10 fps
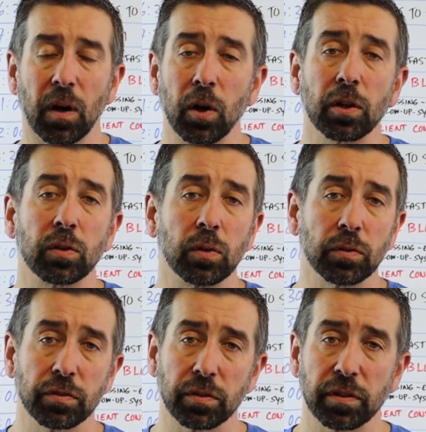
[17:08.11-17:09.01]

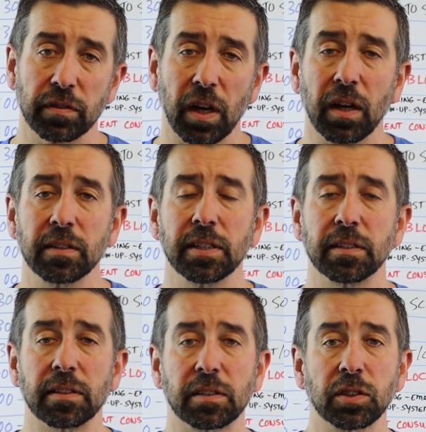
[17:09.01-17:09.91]
articles or this
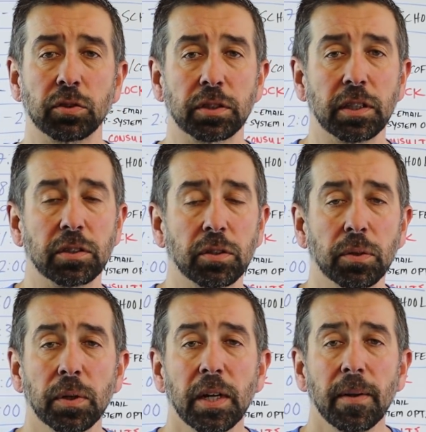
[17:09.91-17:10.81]
content that's interesting to
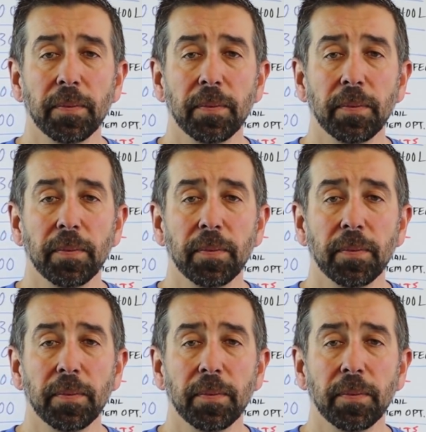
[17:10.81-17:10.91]
you.